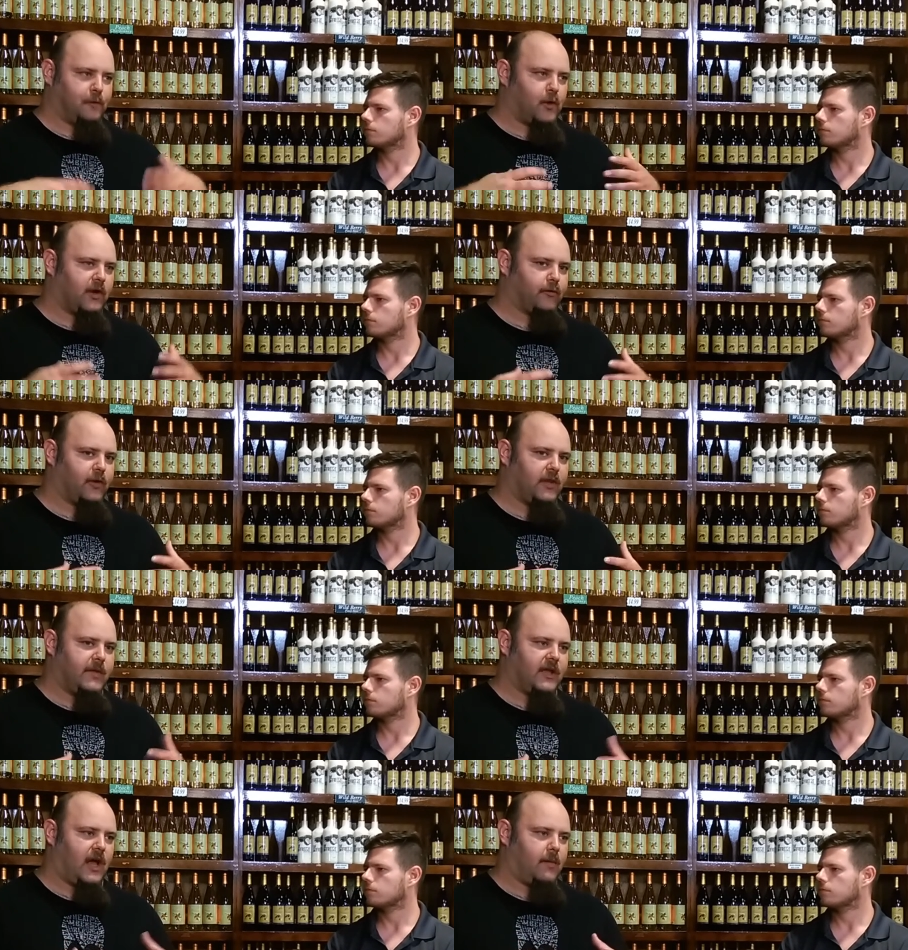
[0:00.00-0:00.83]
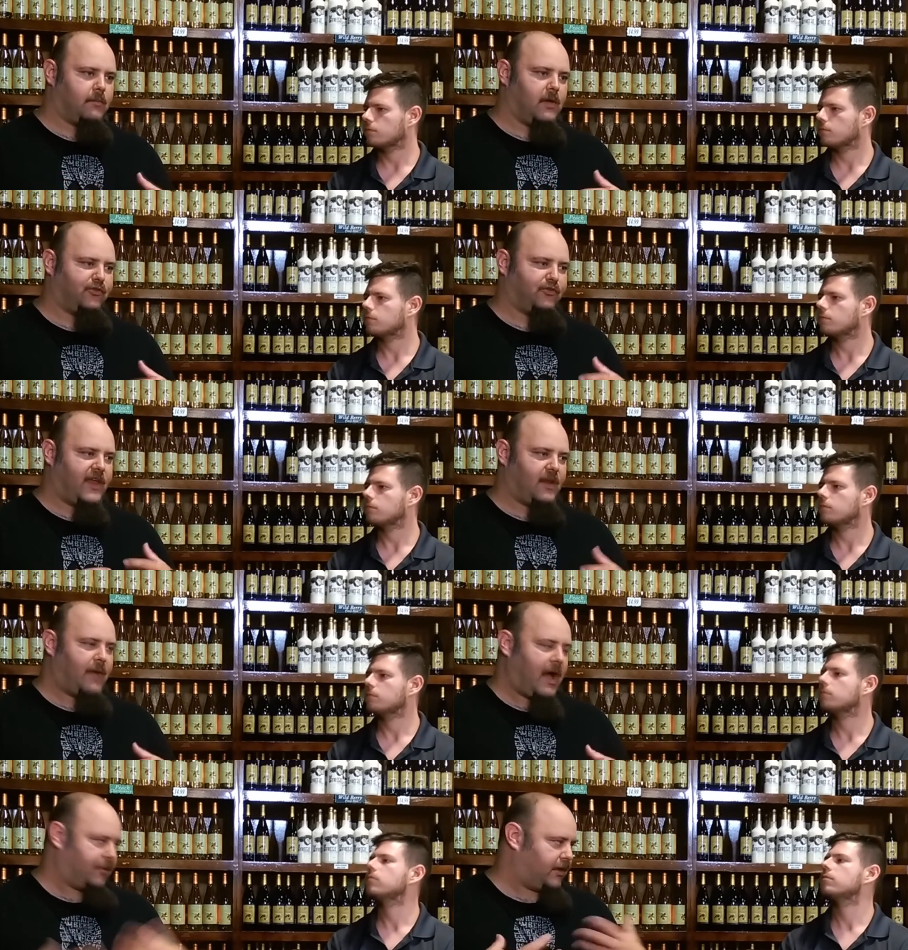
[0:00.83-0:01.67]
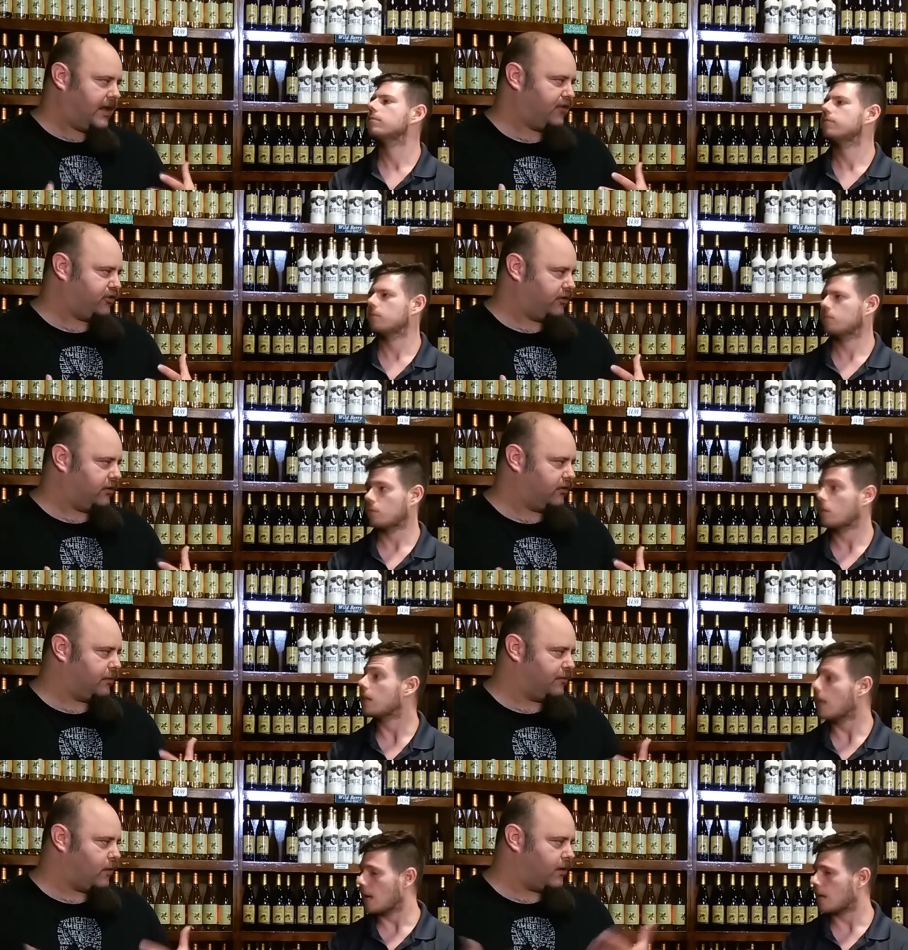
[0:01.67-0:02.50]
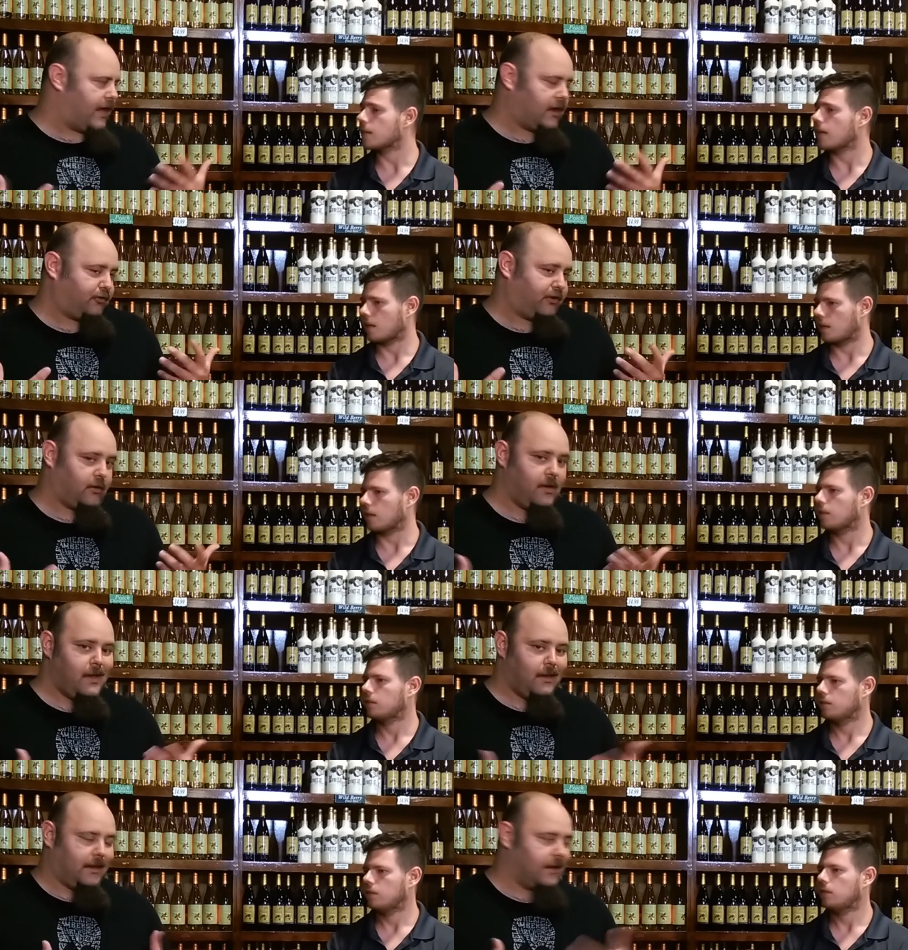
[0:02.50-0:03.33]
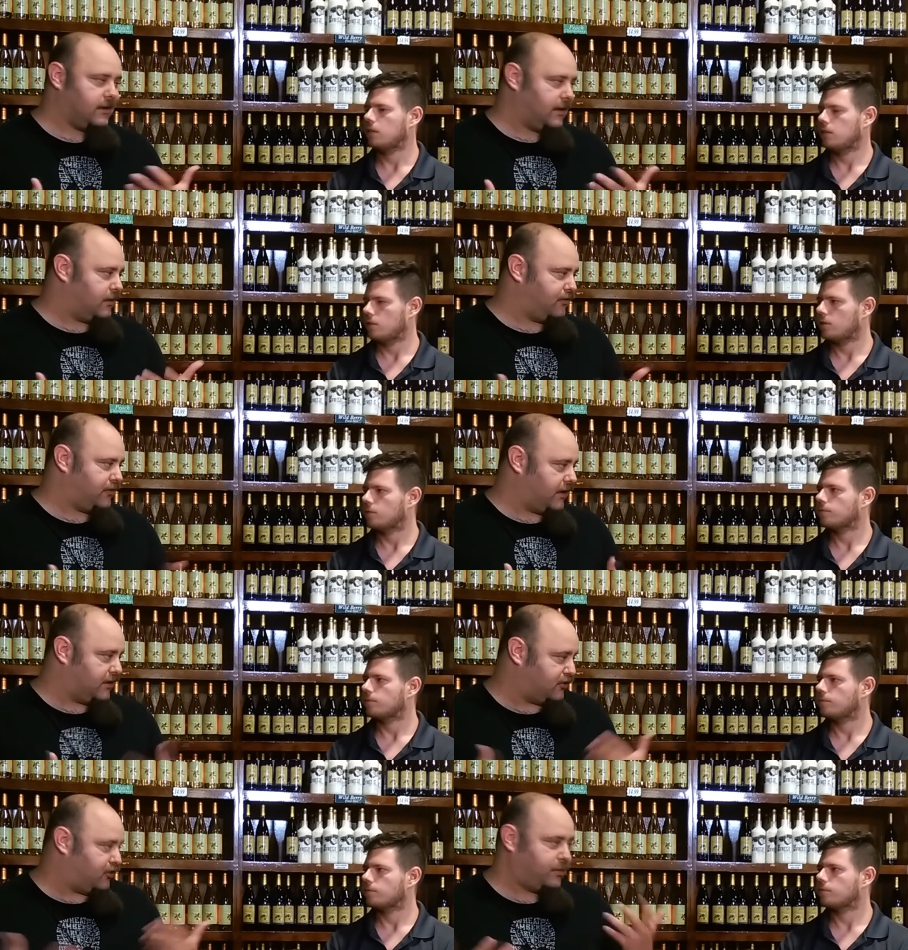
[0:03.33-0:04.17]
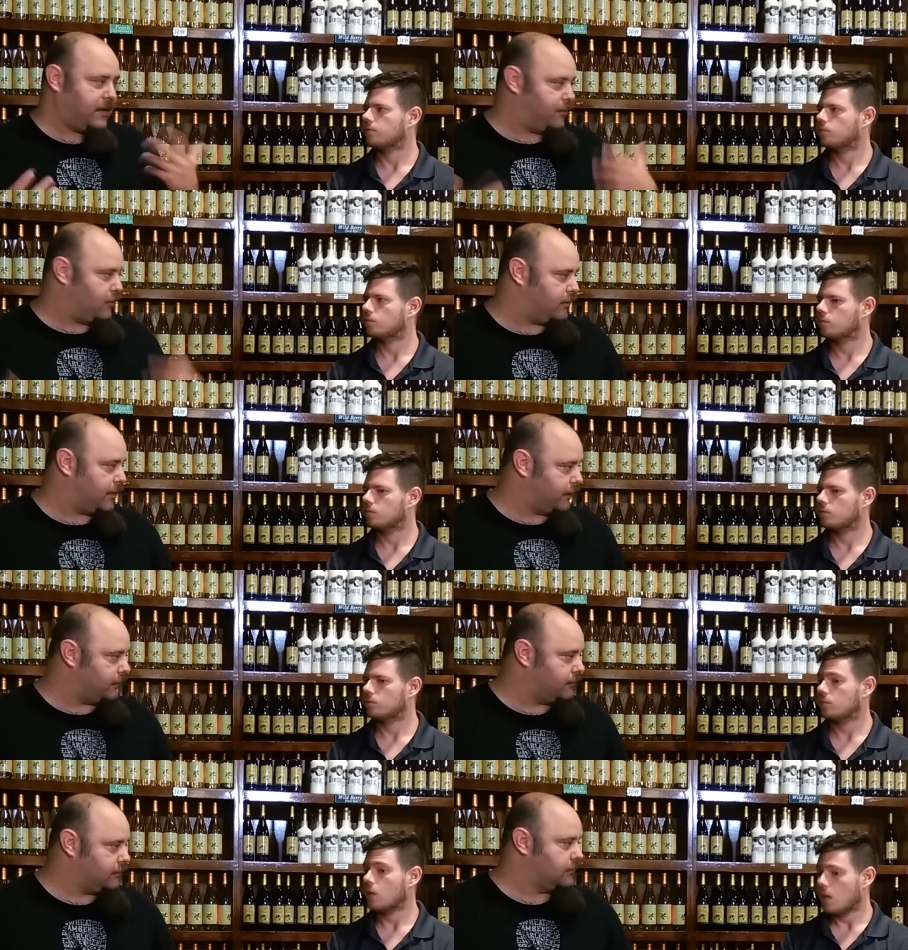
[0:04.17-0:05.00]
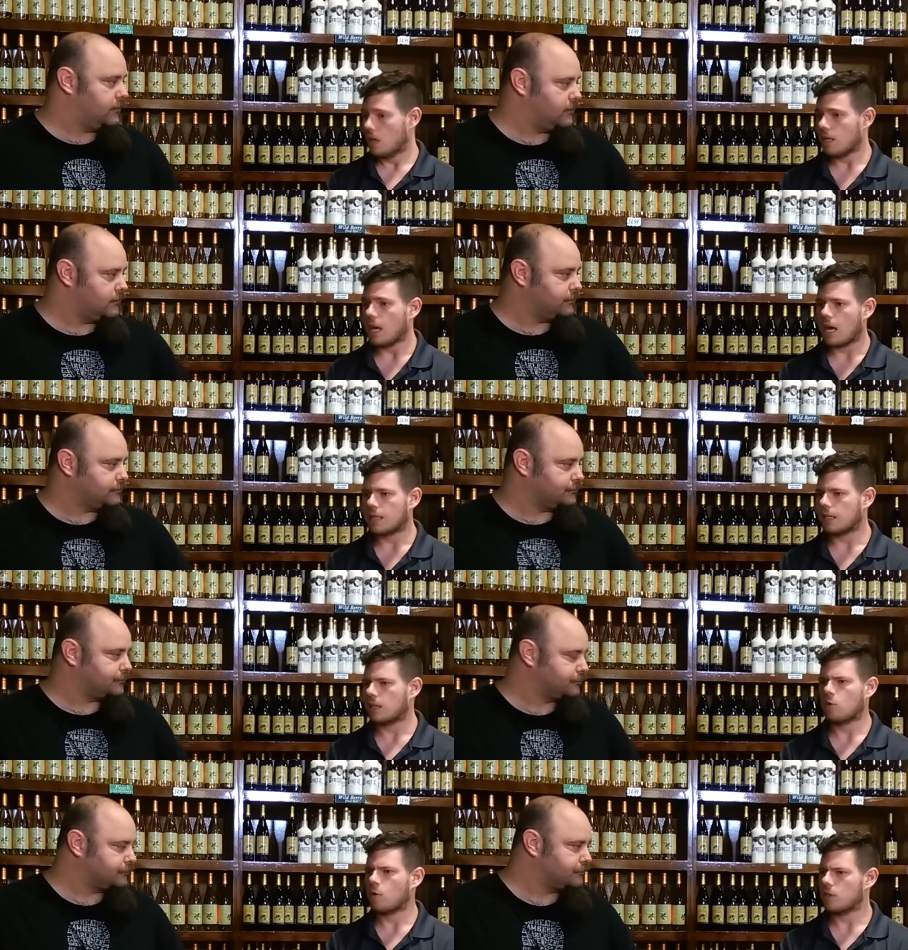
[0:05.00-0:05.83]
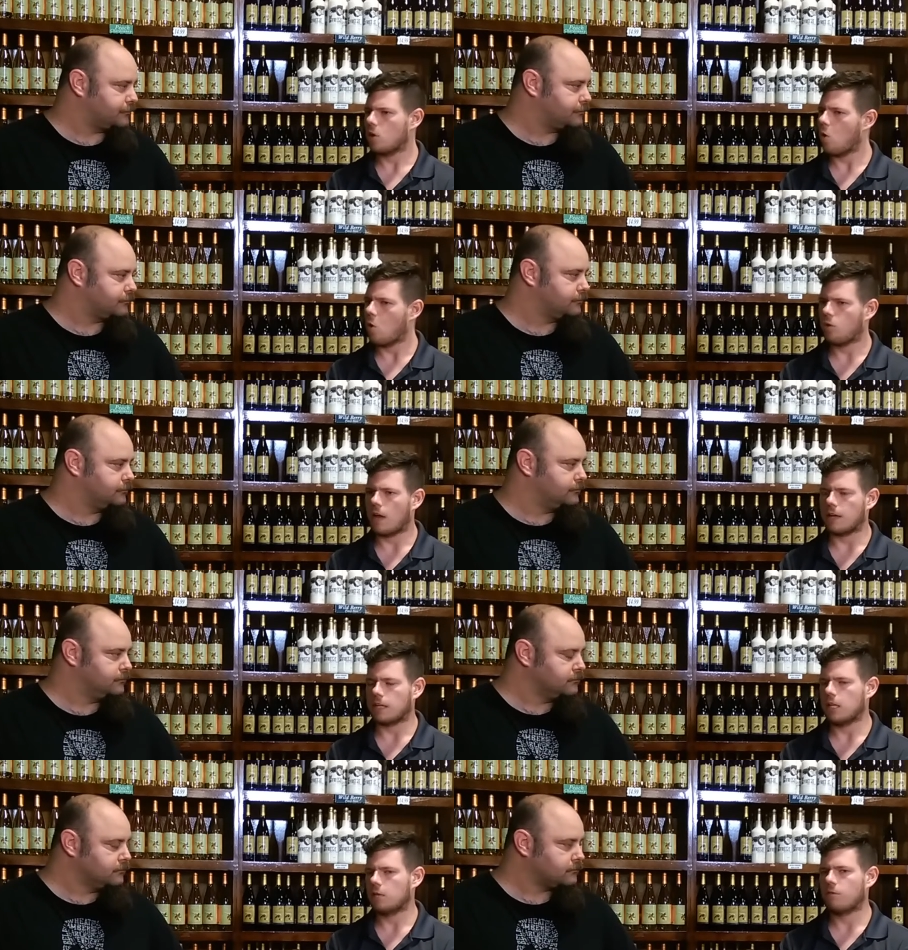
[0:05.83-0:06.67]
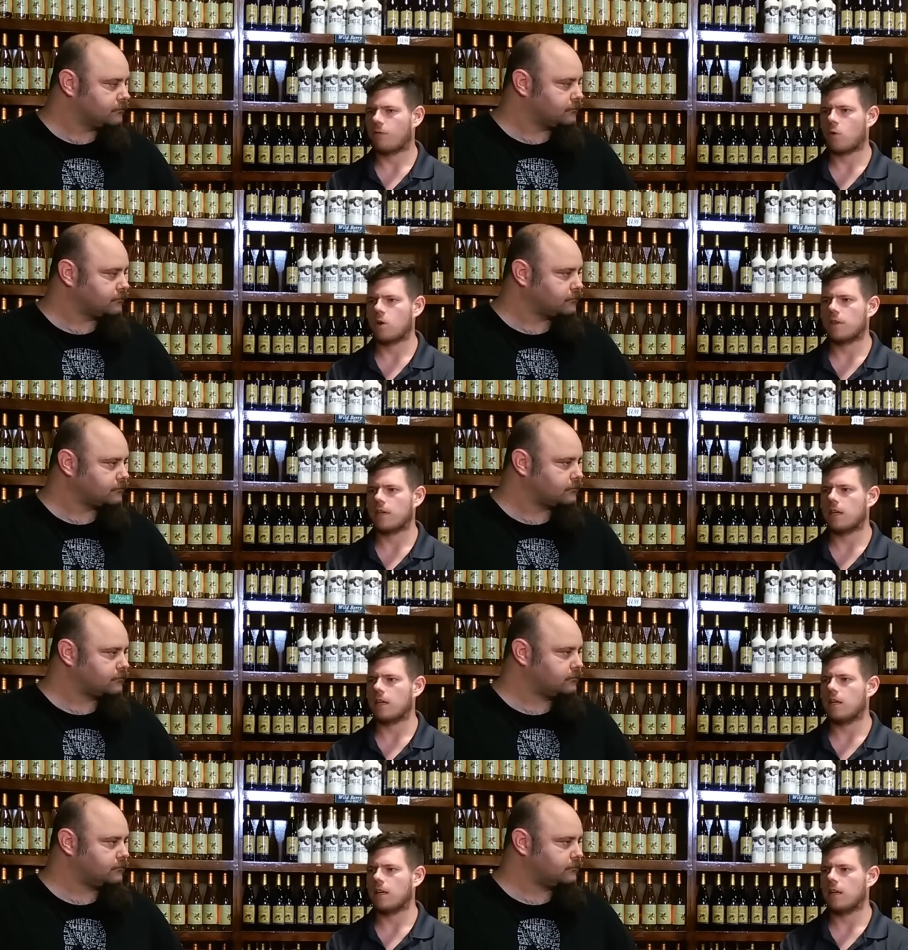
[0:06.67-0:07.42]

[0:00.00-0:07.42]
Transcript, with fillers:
Speaker 1: Florida really become a state of population. Before yeah, exactly. then, you know, Indians and indigenous people, but
Speaker 2: yeah, exactly. There wasn't a whole lot here before then.